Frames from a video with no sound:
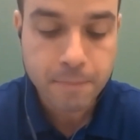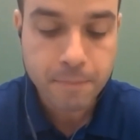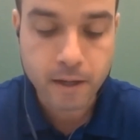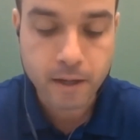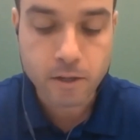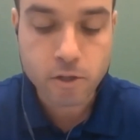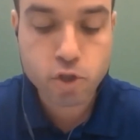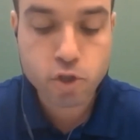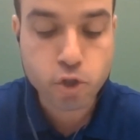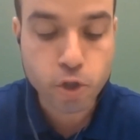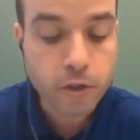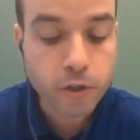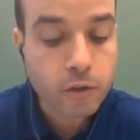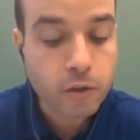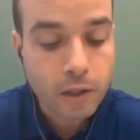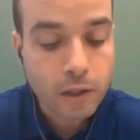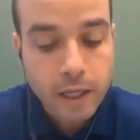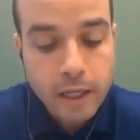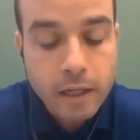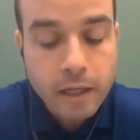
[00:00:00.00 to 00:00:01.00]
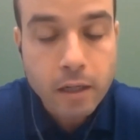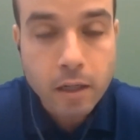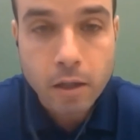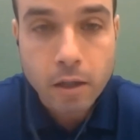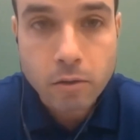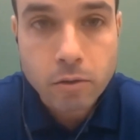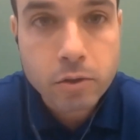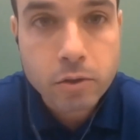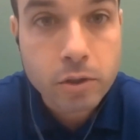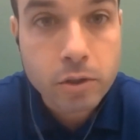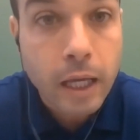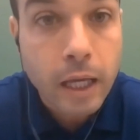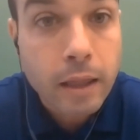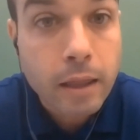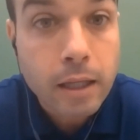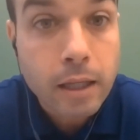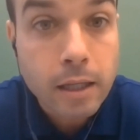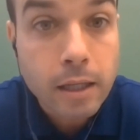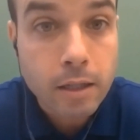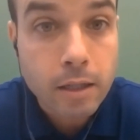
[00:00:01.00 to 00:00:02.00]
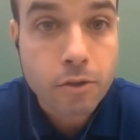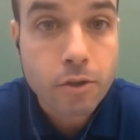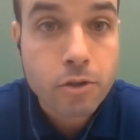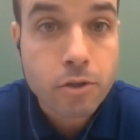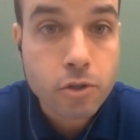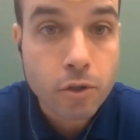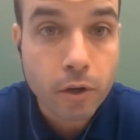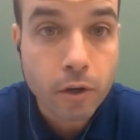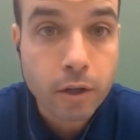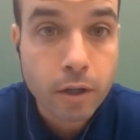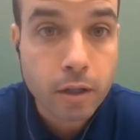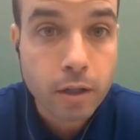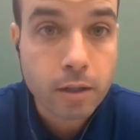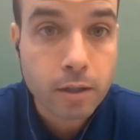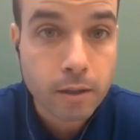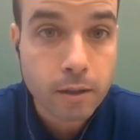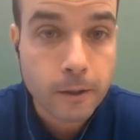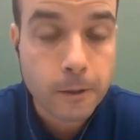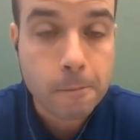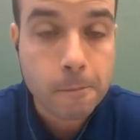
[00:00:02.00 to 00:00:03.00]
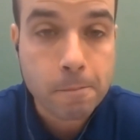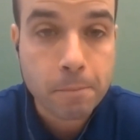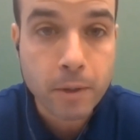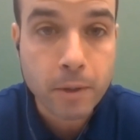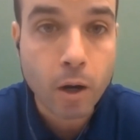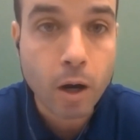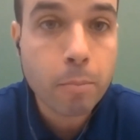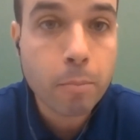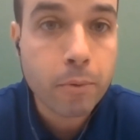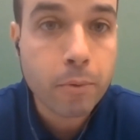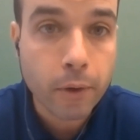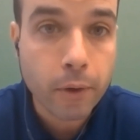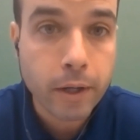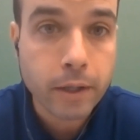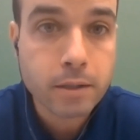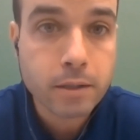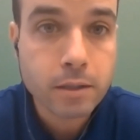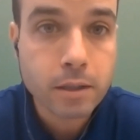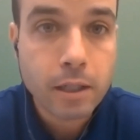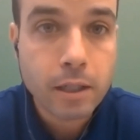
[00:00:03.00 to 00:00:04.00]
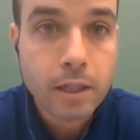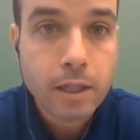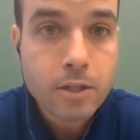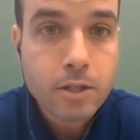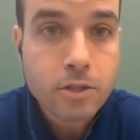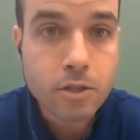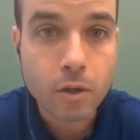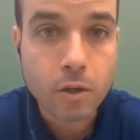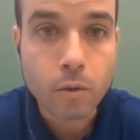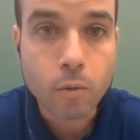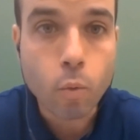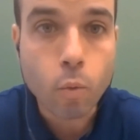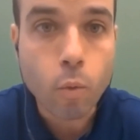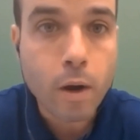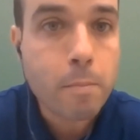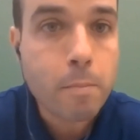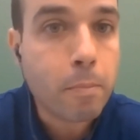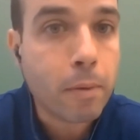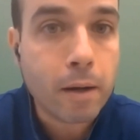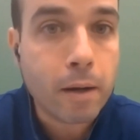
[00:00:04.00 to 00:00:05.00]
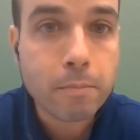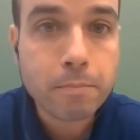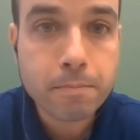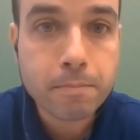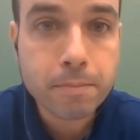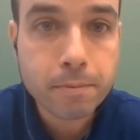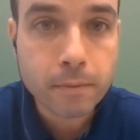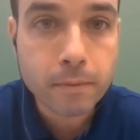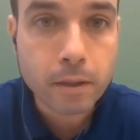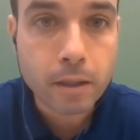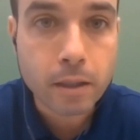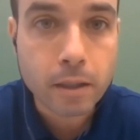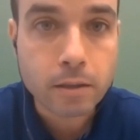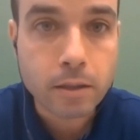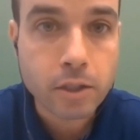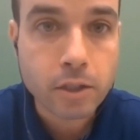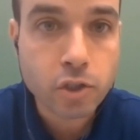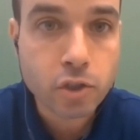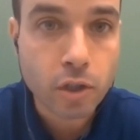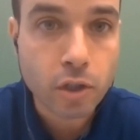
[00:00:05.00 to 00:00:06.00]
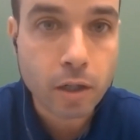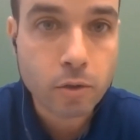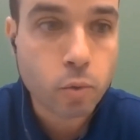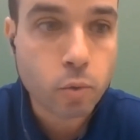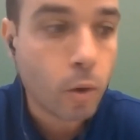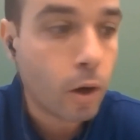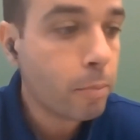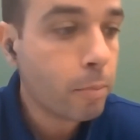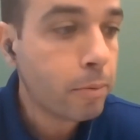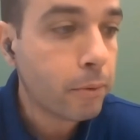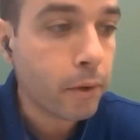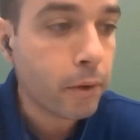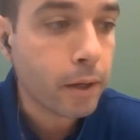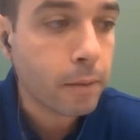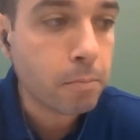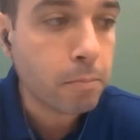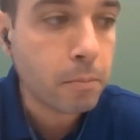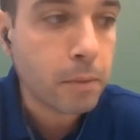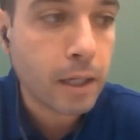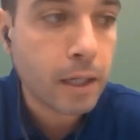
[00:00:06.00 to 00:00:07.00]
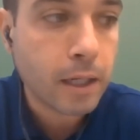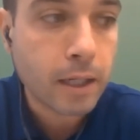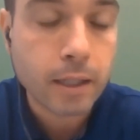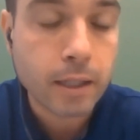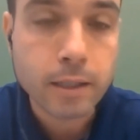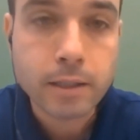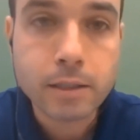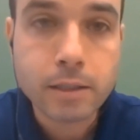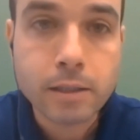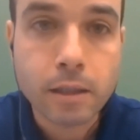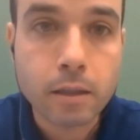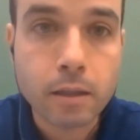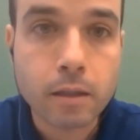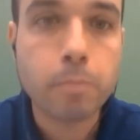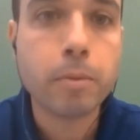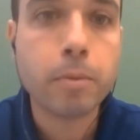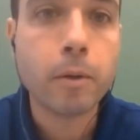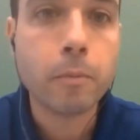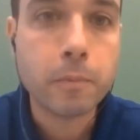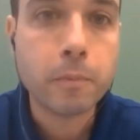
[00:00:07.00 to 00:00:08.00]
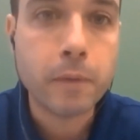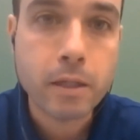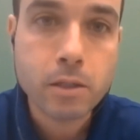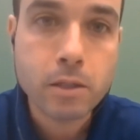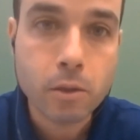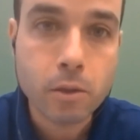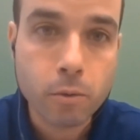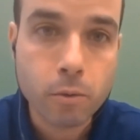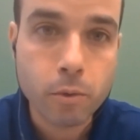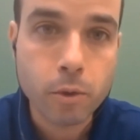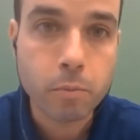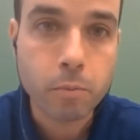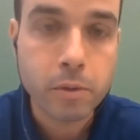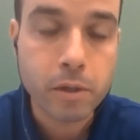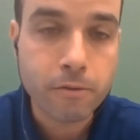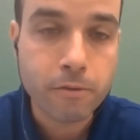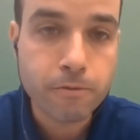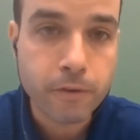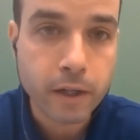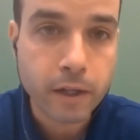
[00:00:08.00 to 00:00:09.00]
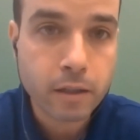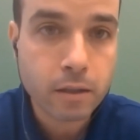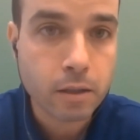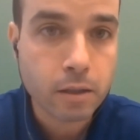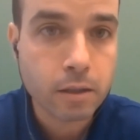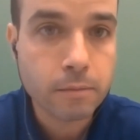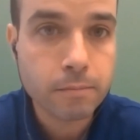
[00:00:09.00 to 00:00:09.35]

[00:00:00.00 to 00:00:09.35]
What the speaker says: circulating loads that the circuit operates. So one pump they start to operate means the pulp density will be affected.